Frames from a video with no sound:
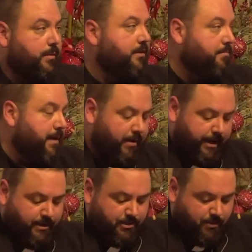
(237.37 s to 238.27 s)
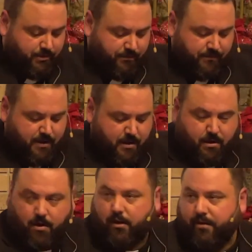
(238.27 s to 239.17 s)
with Mary and Joseph,
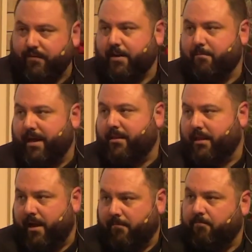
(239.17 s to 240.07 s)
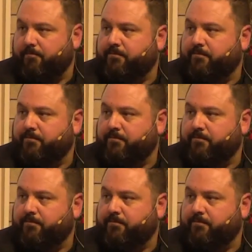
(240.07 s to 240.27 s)
are living in Bethlehem